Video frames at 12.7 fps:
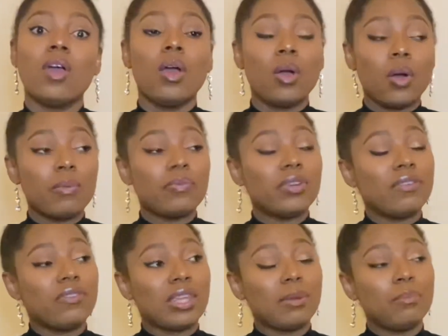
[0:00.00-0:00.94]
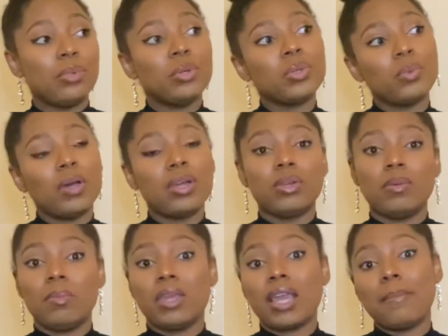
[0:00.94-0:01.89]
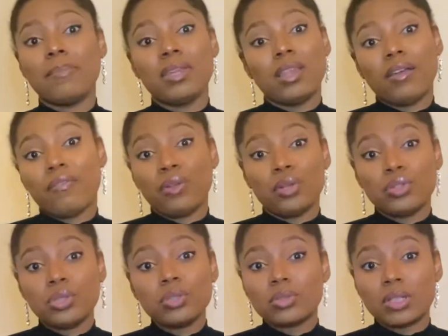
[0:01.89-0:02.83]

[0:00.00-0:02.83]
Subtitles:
Hopefully, if you can build well, you can be there for your children.